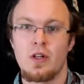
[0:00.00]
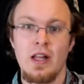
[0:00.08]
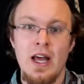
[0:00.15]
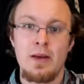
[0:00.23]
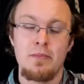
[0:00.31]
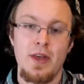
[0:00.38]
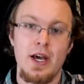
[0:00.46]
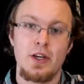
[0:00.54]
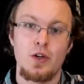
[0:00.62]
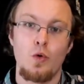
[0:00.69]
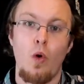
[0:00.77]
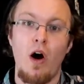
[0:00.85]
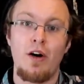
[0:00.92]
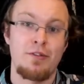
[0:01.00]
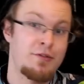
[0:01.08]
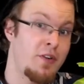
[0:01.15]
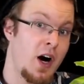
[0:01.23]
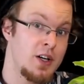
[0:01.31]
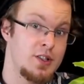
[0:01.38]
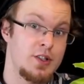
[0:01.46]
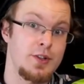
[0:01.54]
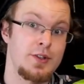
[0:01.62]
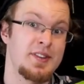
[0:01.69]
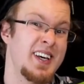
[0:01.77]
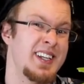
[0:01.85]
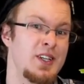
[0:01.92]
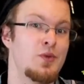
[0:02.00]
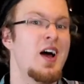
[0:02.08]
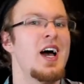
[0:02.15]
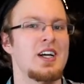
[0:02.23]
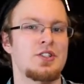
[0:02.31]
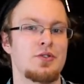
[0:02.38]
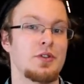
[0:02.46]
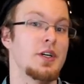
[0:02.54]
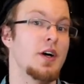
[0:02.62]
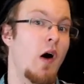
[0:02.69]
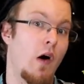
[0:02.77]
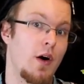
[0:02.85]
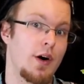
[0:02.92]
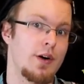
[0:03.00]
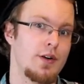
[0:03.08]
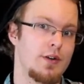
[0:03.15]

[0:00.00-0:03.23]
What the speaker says: claim that you are faster than you actually are.